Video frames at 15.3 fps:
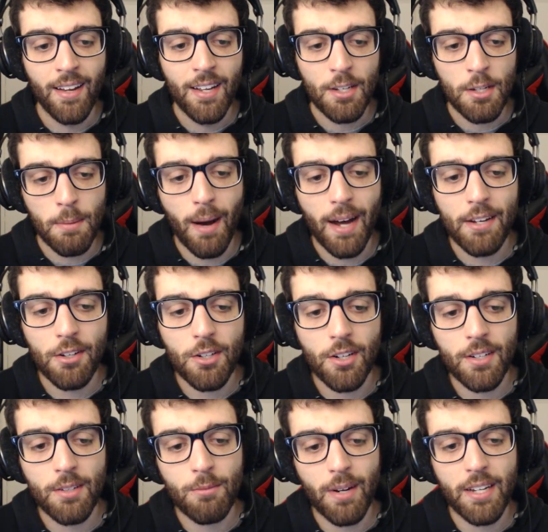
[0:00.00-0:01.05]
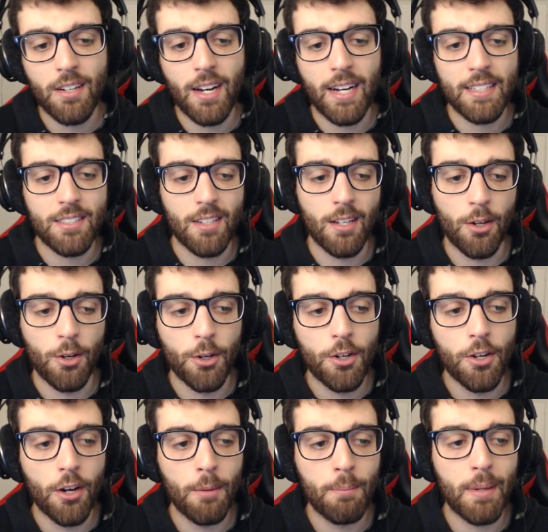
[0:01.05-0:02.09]
You might not go and recognize the
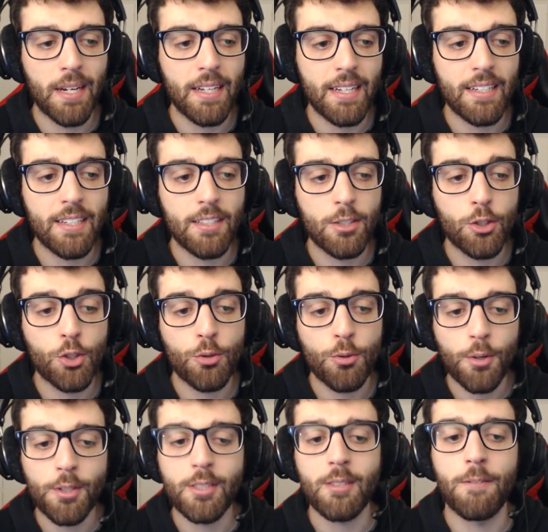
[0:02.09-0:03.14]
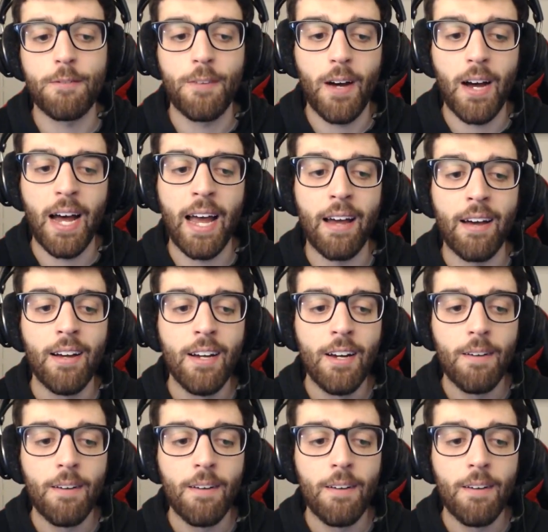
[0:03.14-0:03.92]
logo, but it is Crossfire,